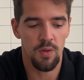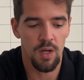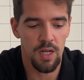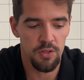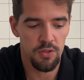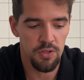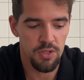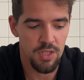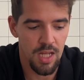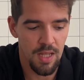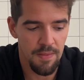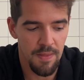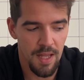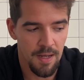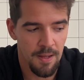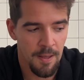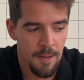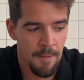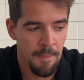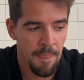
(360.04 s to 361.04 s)
understand
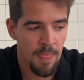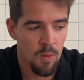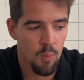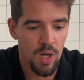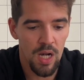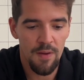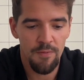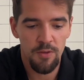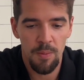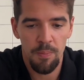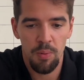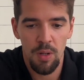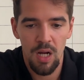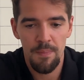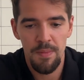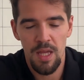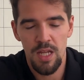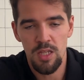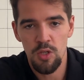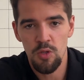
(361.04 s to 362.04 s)
that whatever the problem
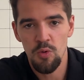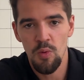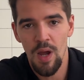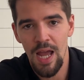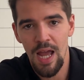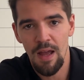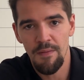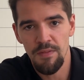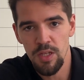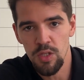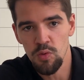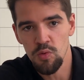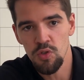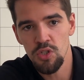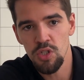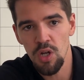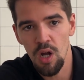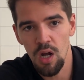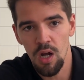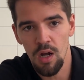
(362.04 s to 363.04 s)
that you have that you
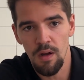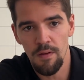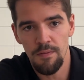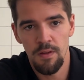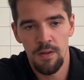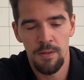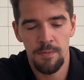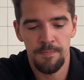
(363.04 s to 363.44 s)
solve,